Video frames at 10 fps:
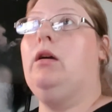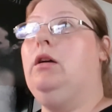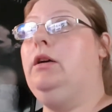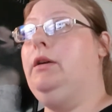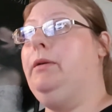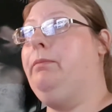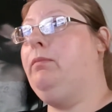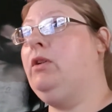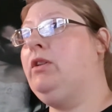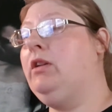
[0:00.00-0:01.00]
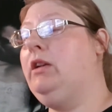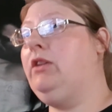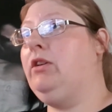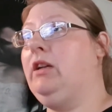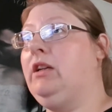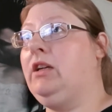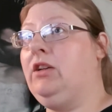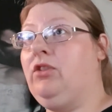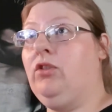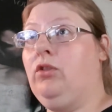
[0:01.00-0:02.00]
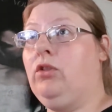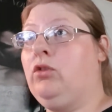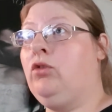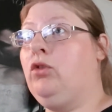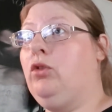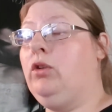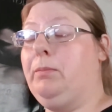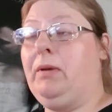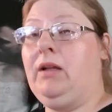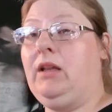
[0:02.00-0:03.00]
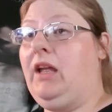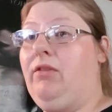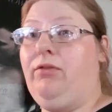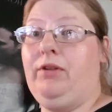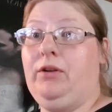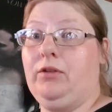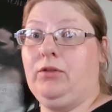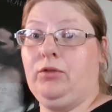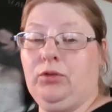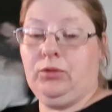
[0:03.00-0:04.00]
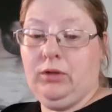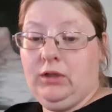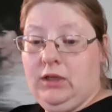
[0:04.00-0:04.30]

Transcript: Um, still need to get the kitchen under control, the bath, everything under control.